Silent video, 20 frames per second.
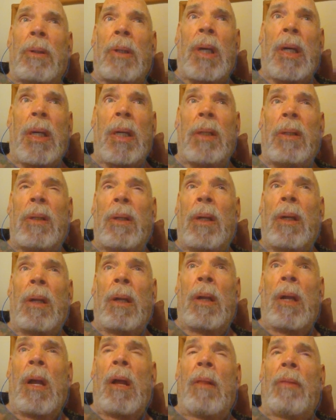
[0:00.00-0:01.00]
Okay.
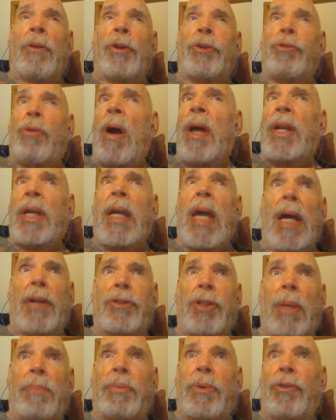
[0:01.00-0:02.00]
They're trying to
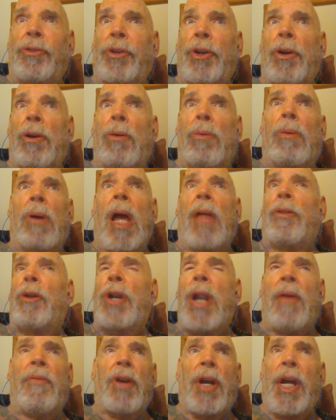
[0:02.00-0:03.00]
catch up to zero and they're
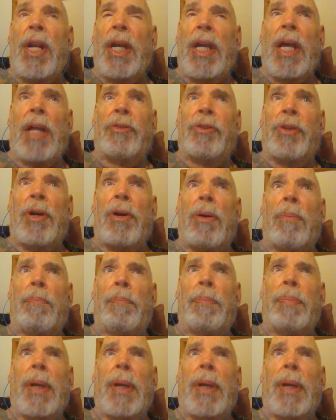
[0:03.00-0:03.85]
never going to get there